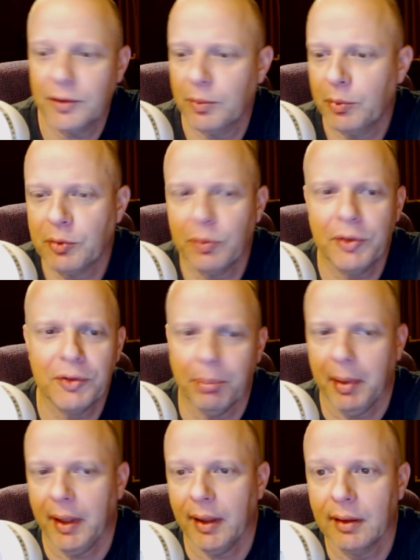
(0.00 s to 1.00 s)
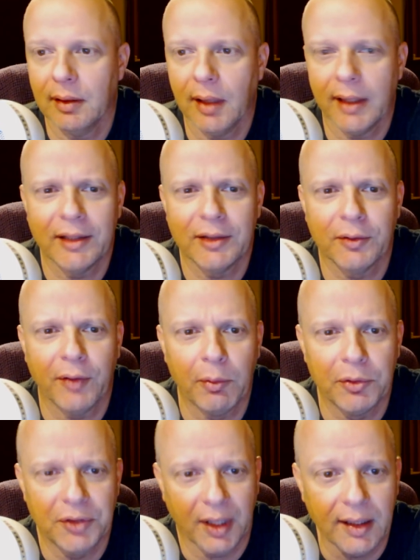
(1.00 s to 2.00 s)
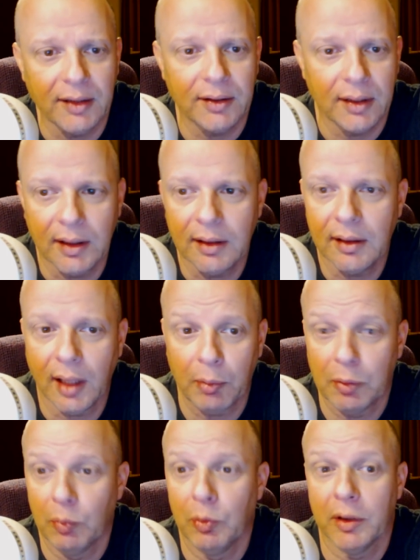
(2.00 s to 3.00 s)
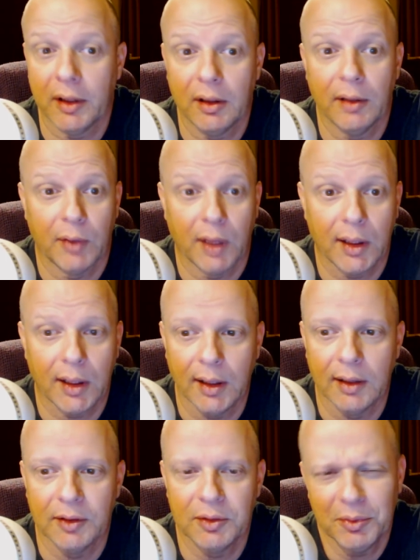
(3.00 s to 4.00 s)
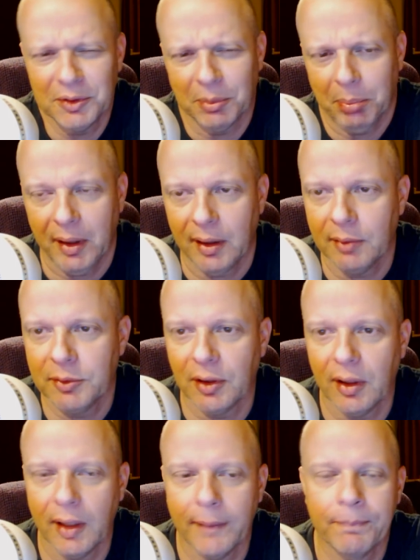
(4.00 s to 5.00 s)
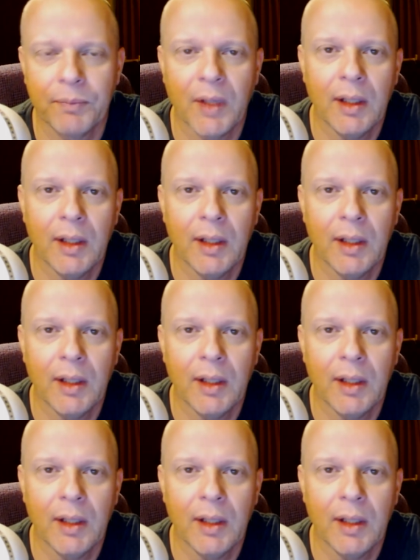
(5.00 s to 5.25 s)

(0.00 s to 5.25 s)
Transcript: Handsome, which wasn't bad. I guess if I was 18, I would really love Rocky Handsome. It wasn't bad. It was all right.